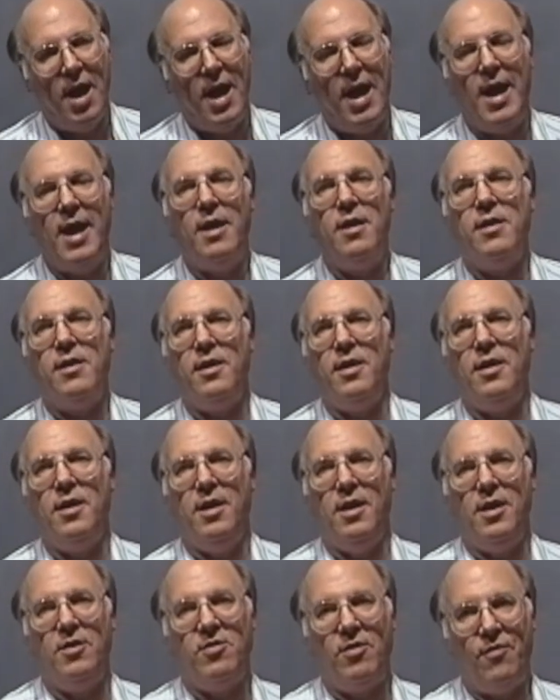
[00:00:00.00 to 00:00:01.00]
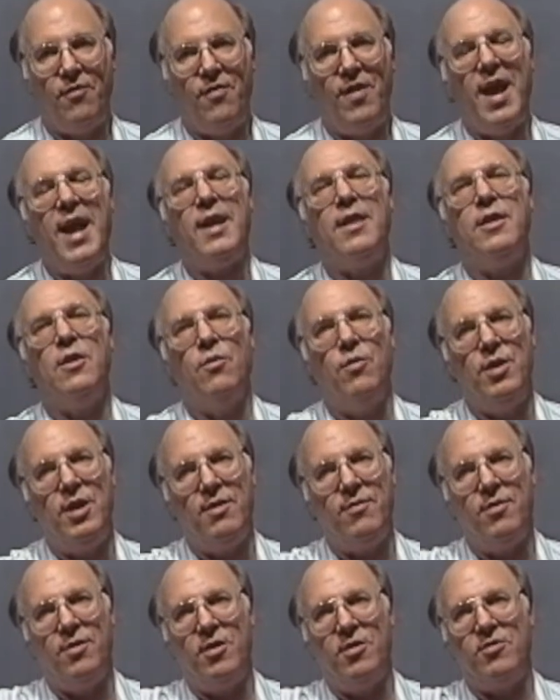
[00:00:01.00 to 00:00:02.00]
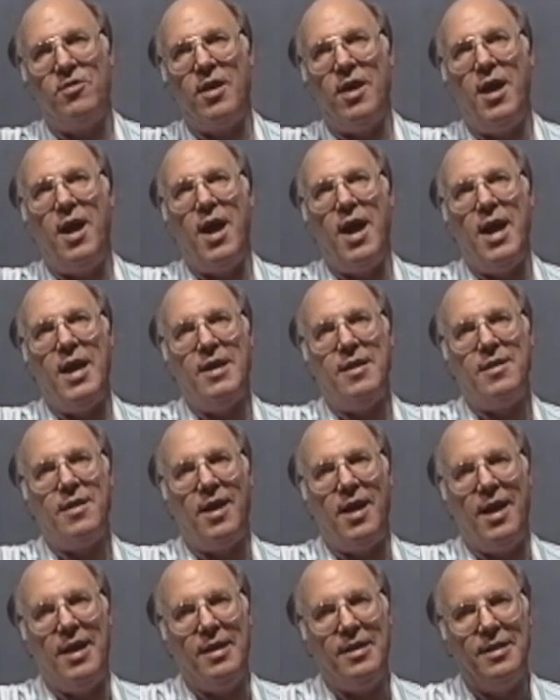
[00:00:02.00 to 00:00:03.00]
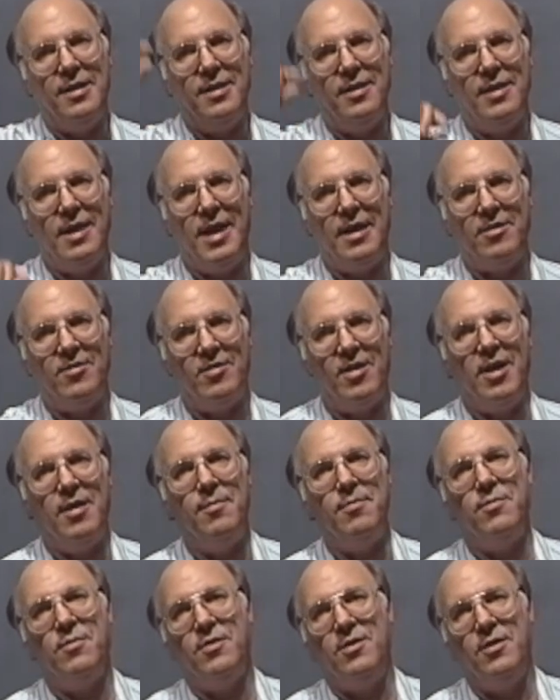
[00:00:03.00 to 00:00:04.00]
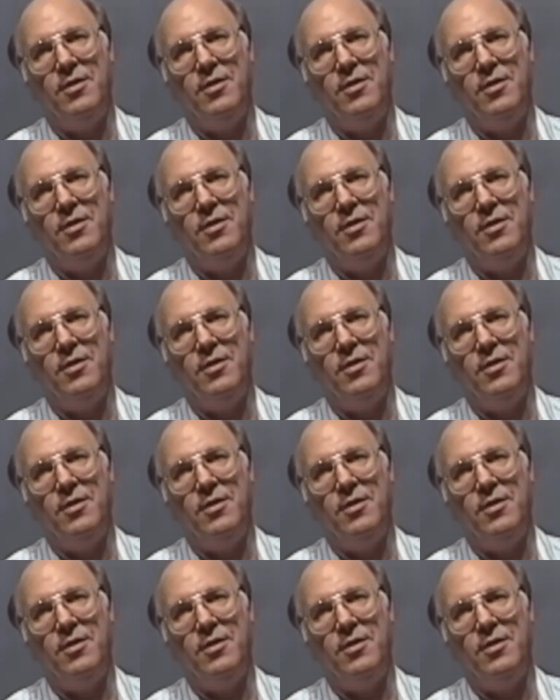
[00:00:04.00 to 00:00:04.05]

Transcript: And it's a fact that whenever there's a high tide, that same